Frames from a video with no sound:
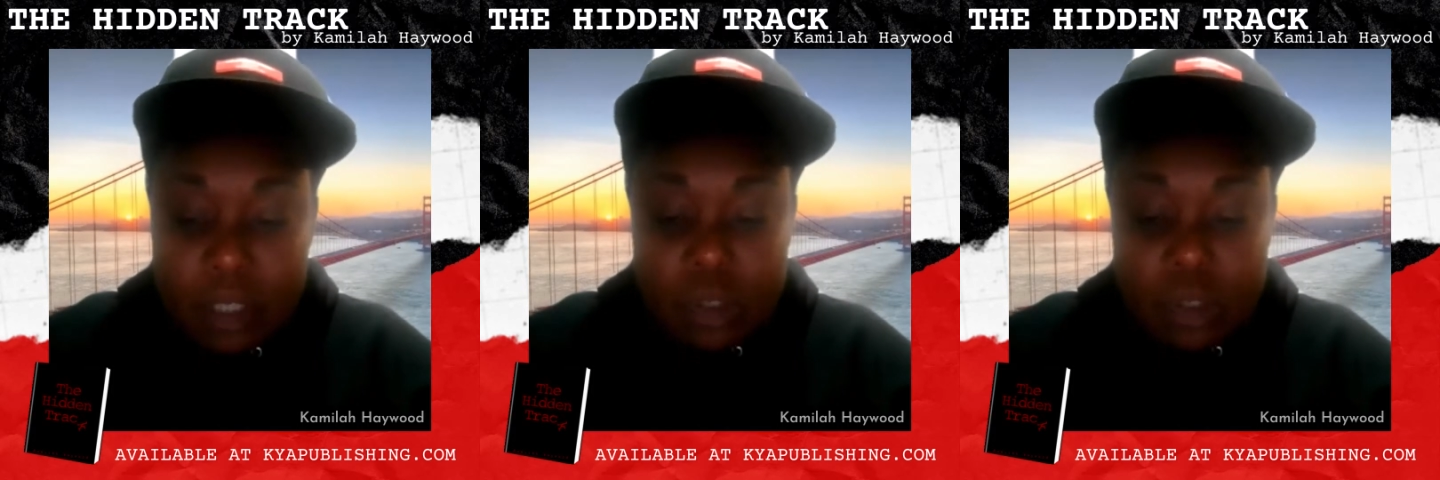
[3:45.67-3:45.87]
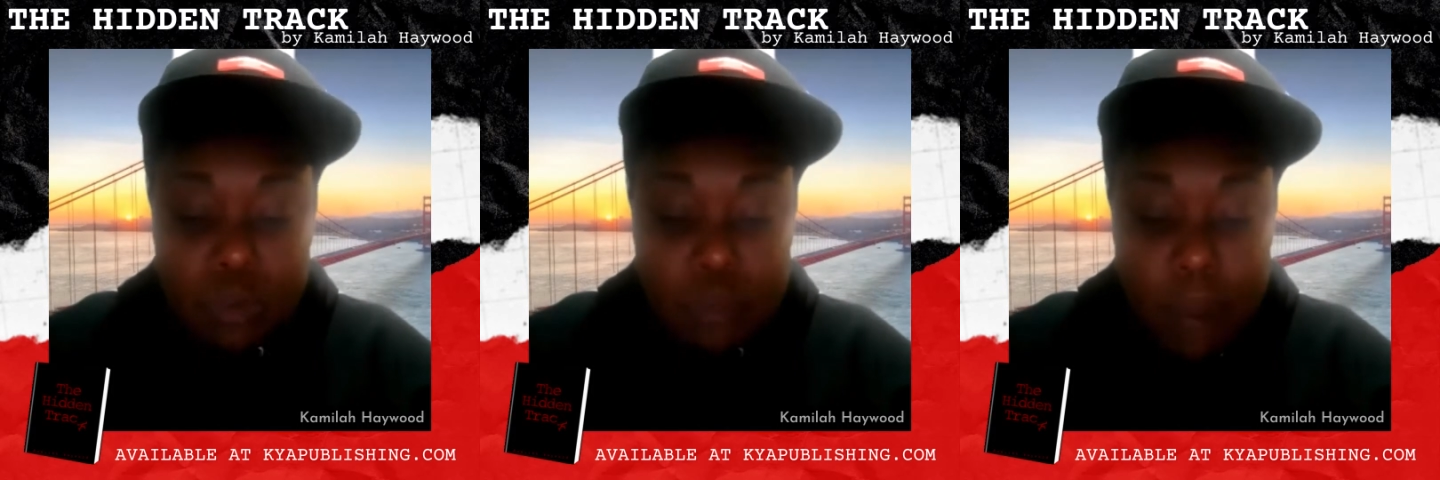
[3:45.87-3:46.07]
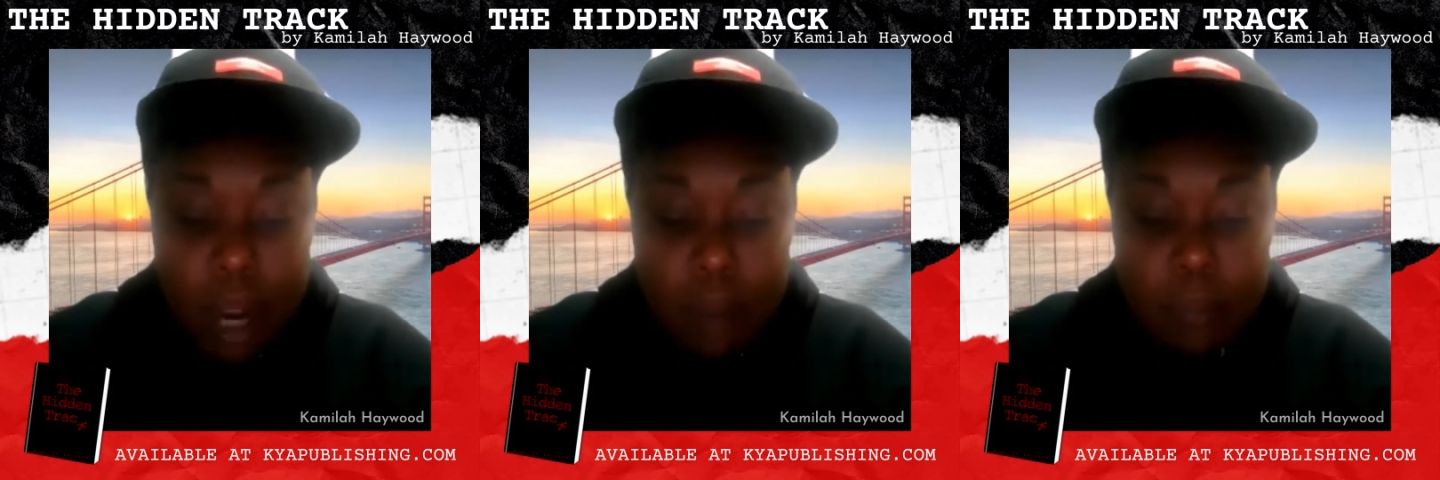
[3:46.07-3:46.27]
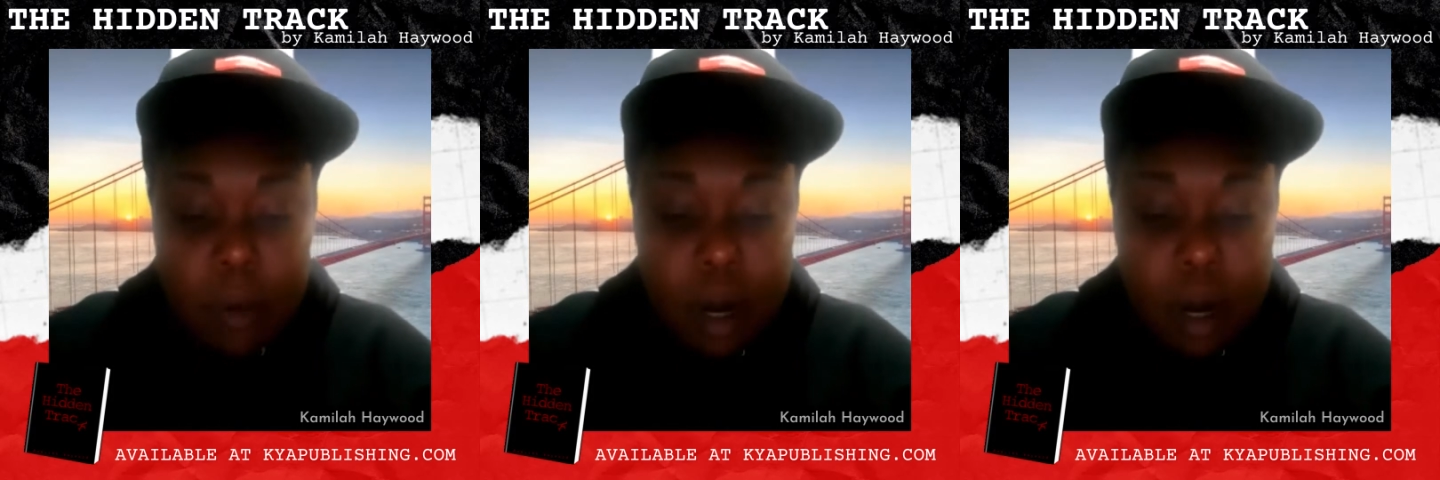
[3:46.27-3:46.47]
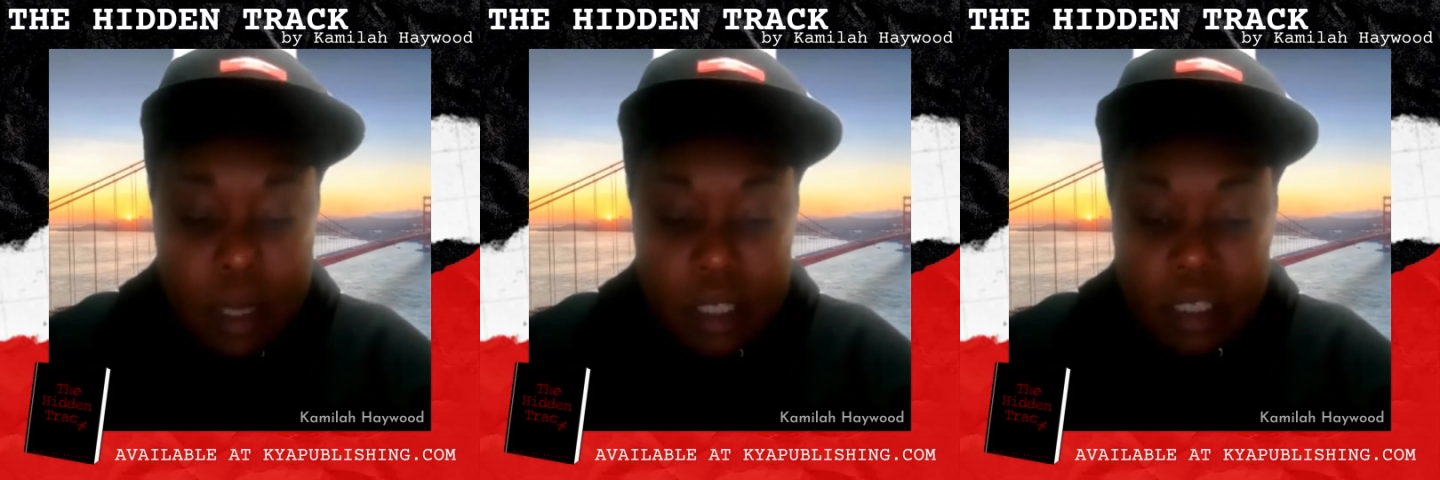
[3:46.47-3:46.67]
to do my
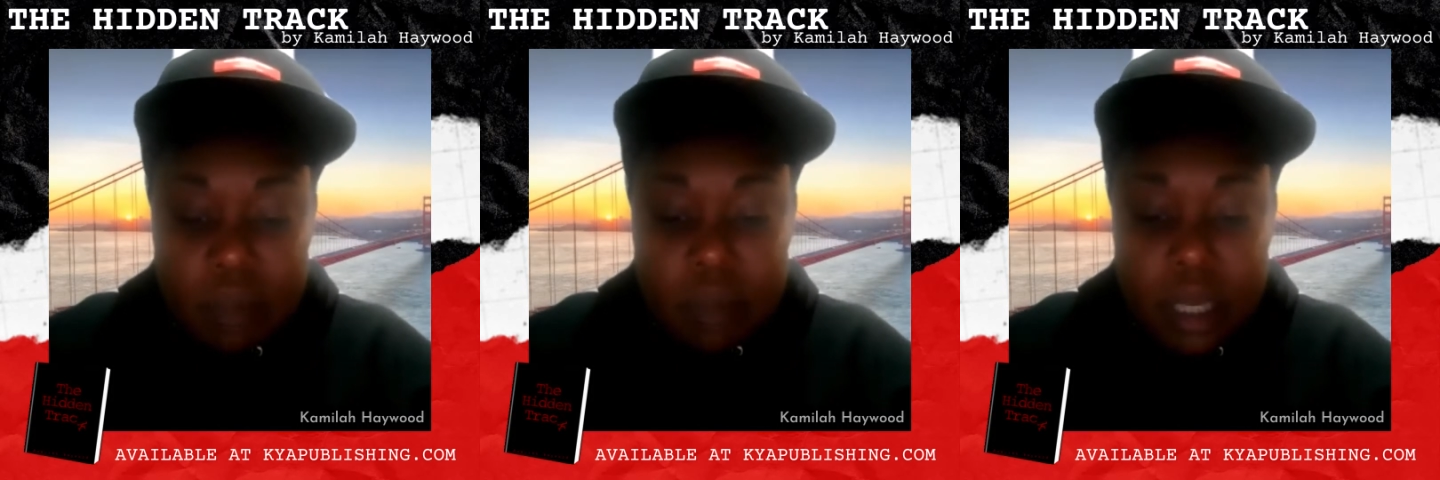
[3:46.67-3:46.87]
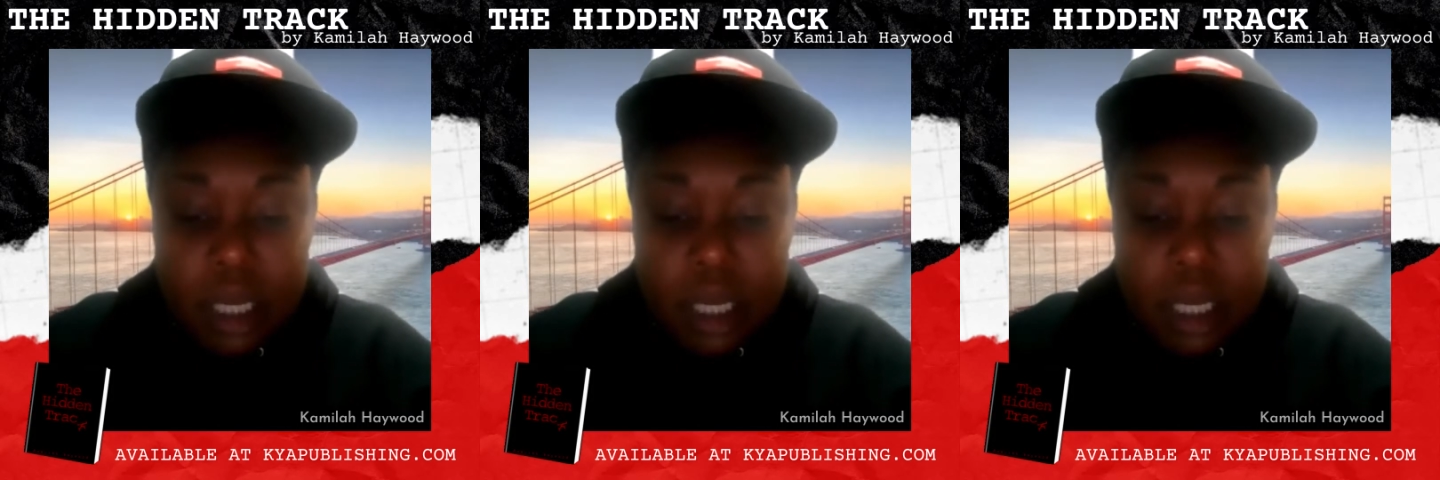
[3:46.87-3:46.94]
part to